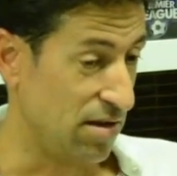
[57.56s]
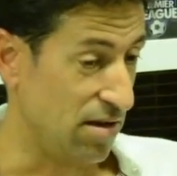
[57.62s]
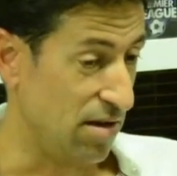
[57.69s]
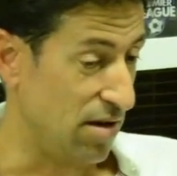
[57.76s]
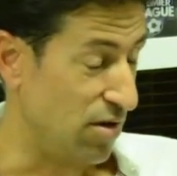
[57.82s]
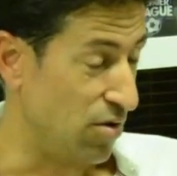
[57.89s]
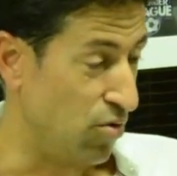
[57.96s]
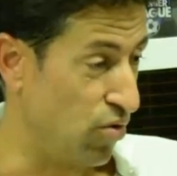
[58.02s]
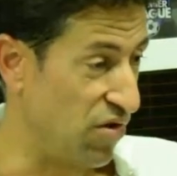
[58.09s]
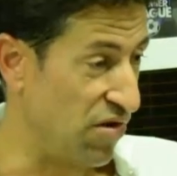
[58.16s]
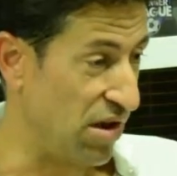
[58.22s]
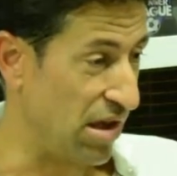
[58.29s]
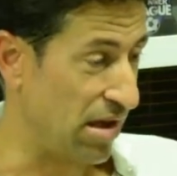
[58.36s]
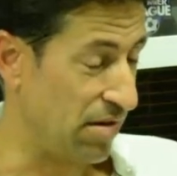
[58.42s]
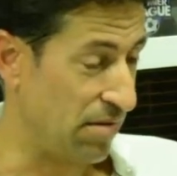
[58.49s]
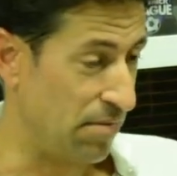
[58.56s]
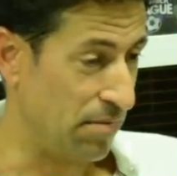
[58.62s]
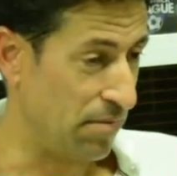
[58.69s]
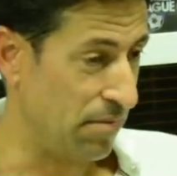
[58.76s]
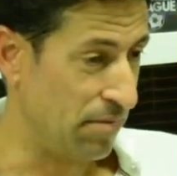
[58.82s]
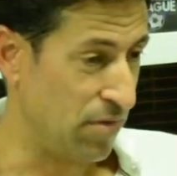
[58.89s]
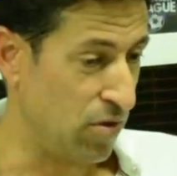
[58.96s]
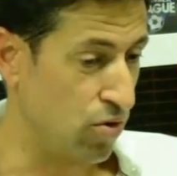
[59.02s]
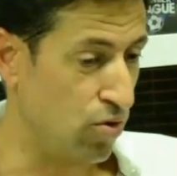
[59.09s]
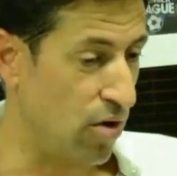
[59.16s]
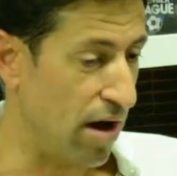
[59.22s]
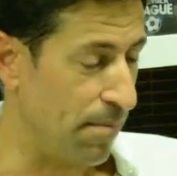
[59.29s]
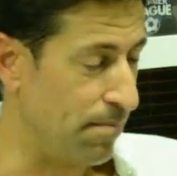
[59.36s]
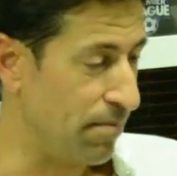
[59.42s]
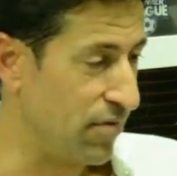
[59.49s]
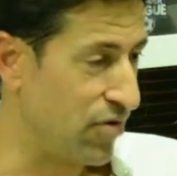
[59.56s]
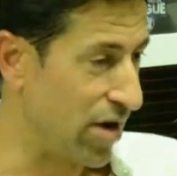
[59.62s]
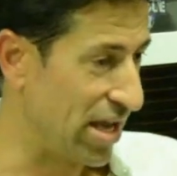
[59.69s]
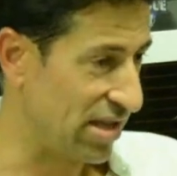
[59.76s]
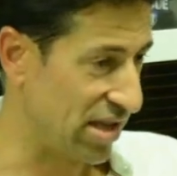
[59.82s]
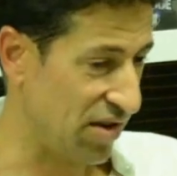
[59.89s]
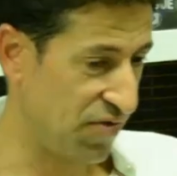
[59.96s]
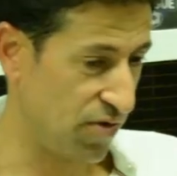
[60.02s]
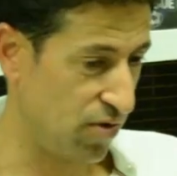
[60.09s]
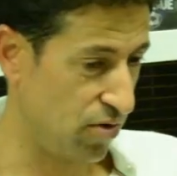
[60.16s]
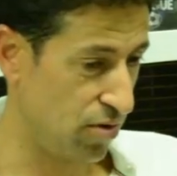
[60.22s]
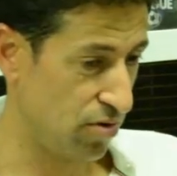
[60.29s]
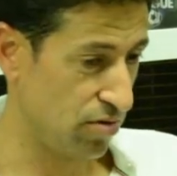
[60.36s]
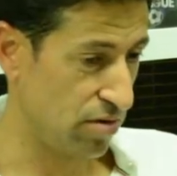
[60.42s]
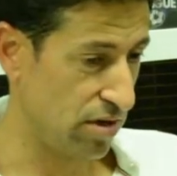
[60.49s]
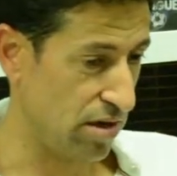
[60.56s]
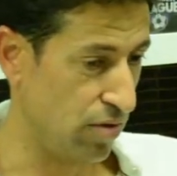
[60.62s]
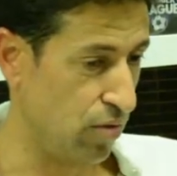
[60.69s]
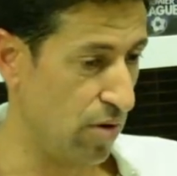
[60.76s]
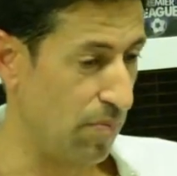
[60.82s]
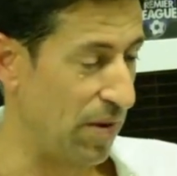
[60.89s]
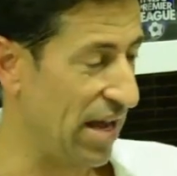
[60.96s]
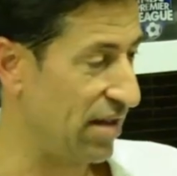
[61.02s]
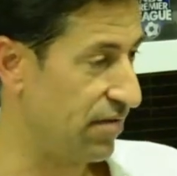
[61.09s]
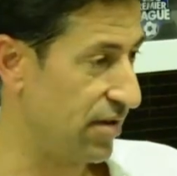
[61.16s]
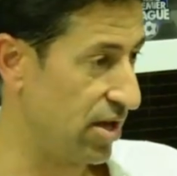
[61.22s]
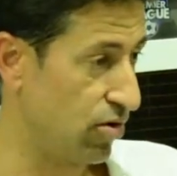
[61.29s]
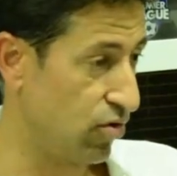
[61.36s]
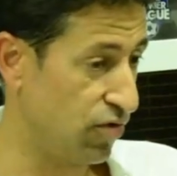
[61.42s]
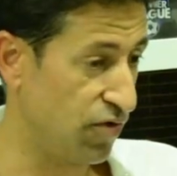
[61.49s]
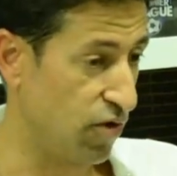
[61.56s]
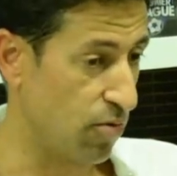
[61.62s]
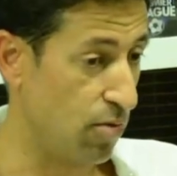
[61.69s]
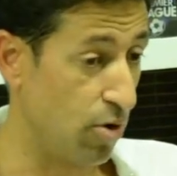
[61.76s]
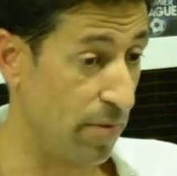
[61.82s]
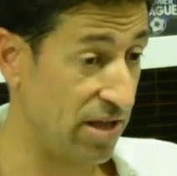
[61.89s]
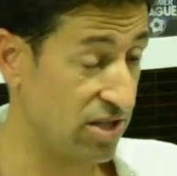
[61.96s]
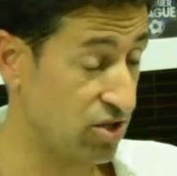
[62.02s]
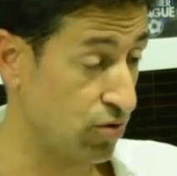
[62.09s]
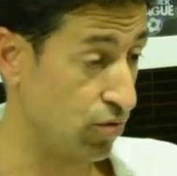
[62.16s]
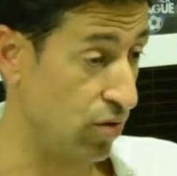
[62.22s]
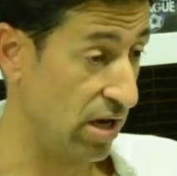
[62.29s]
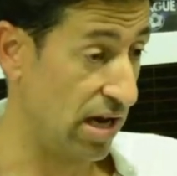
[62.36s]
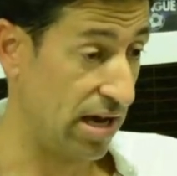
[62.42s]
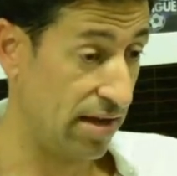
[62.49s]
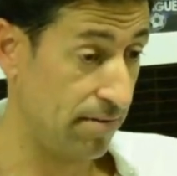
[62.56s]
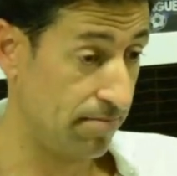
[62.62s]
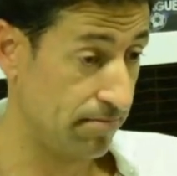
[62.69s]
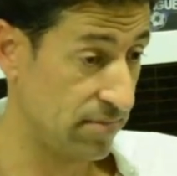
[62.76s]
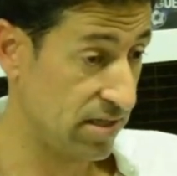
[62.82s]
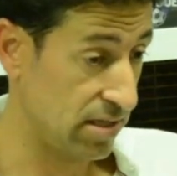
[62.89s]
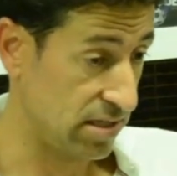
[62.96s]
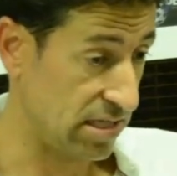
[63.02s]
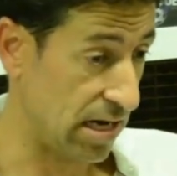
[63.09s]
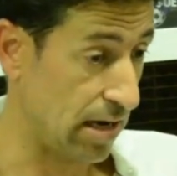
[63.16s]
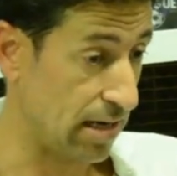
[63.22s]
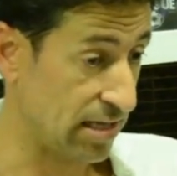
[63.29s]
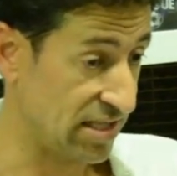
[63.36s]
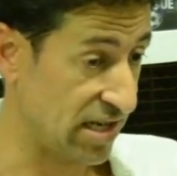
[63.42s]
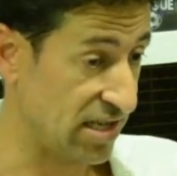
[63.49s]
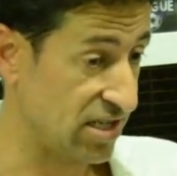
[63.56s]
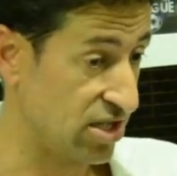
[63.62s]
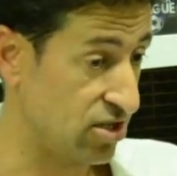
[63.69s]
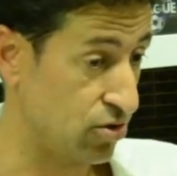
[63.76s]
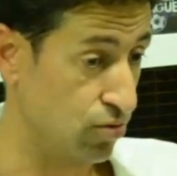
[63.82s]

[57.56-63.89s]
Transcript: uh, we do a great effort. We played very good for moments. We had some chances